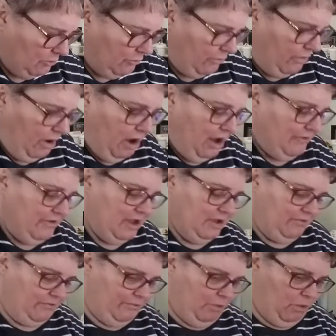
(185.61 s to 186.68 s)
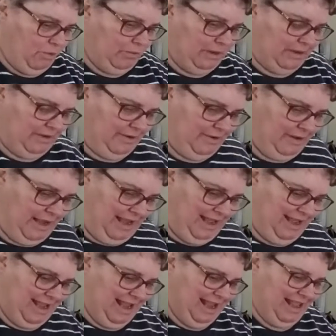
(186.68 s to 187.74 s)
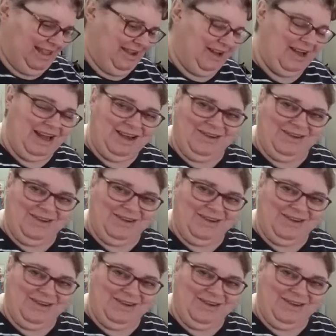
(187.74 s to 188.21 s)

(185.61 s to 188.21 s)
driving it forward very